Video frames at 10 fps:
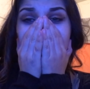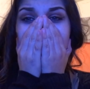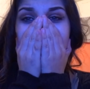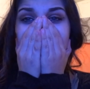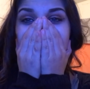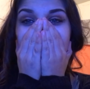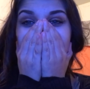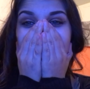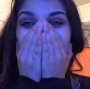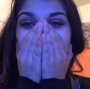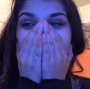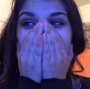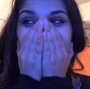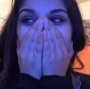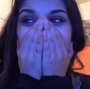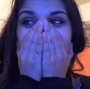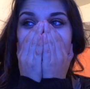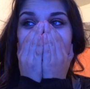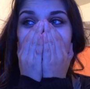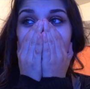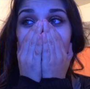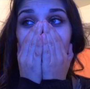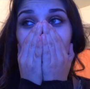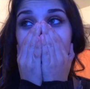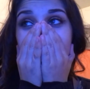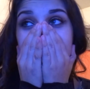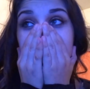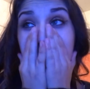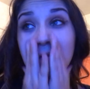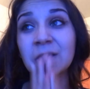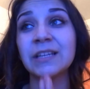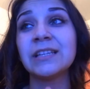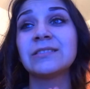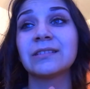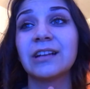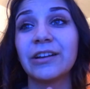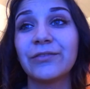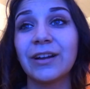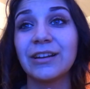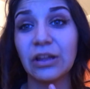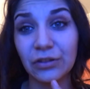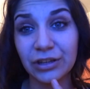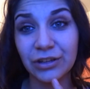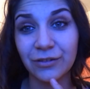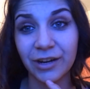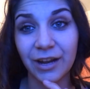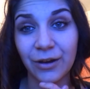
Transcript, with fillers: God. I hope he doesn't. He's gonna fight another kid right